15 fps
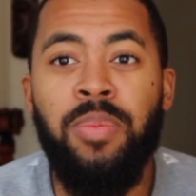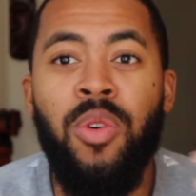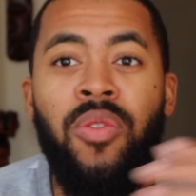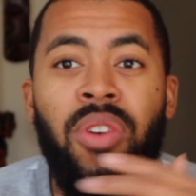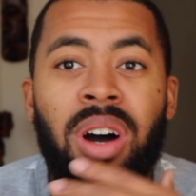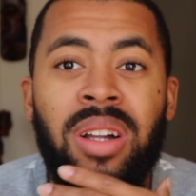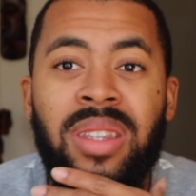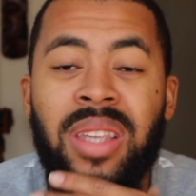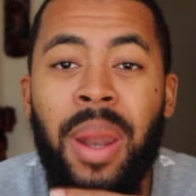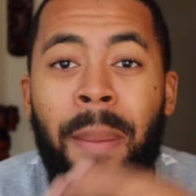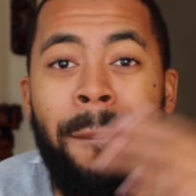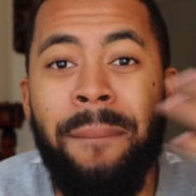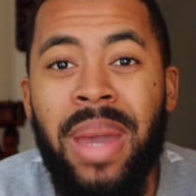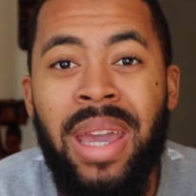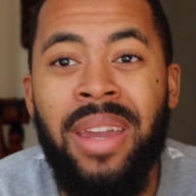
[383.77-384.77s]
move on to the
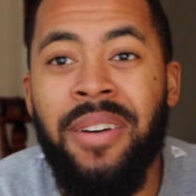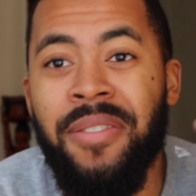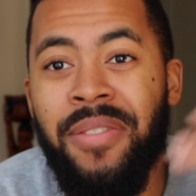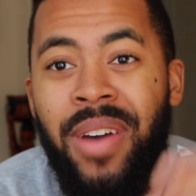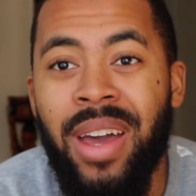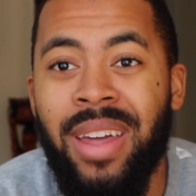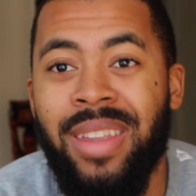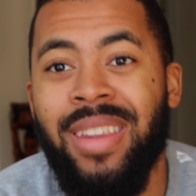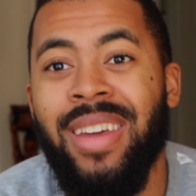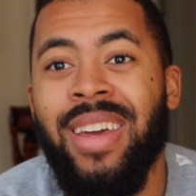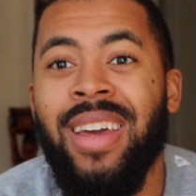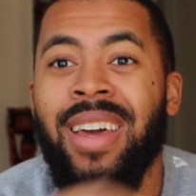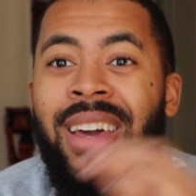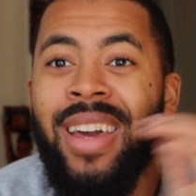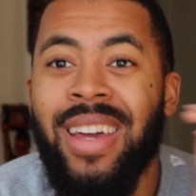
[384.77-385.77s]
main event.
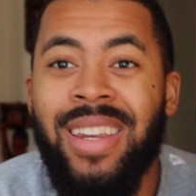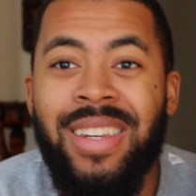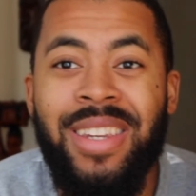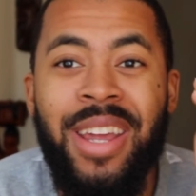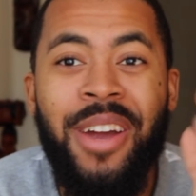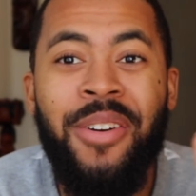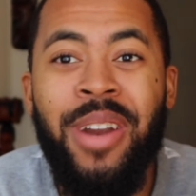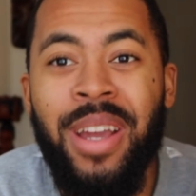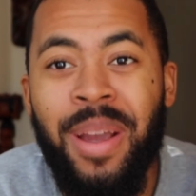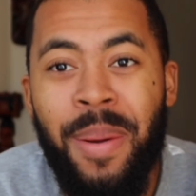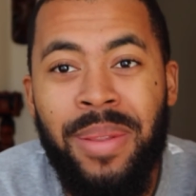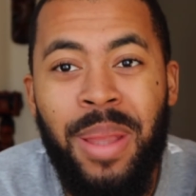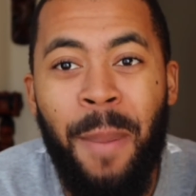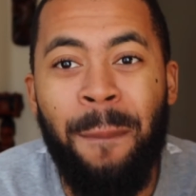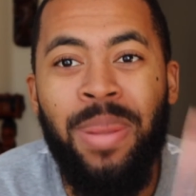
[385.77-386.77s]

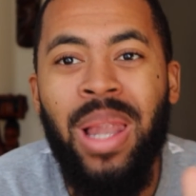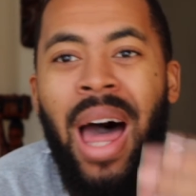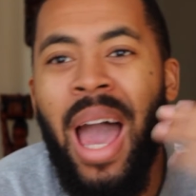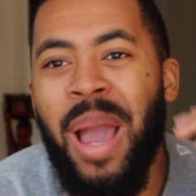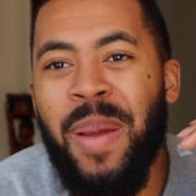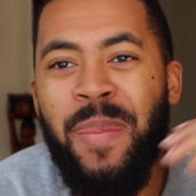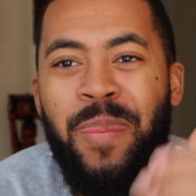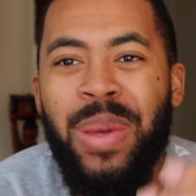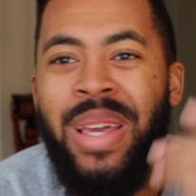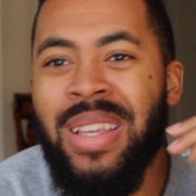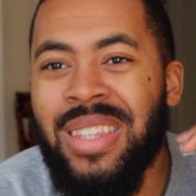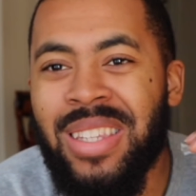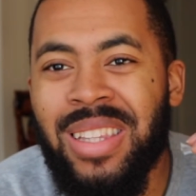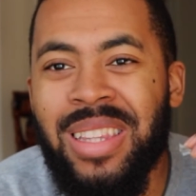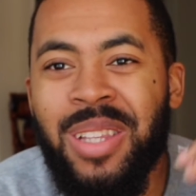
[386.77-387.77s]
Derrick the Black
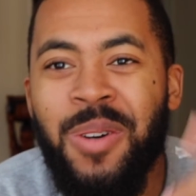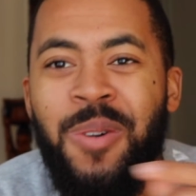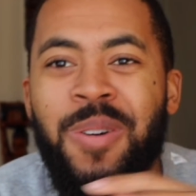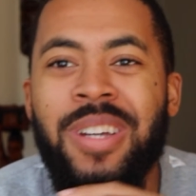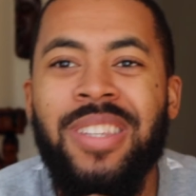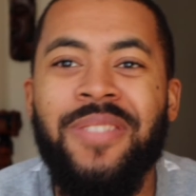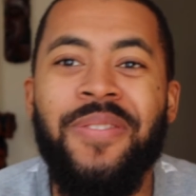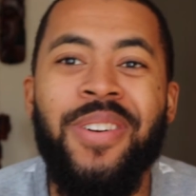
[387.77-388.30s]
Beast Lewis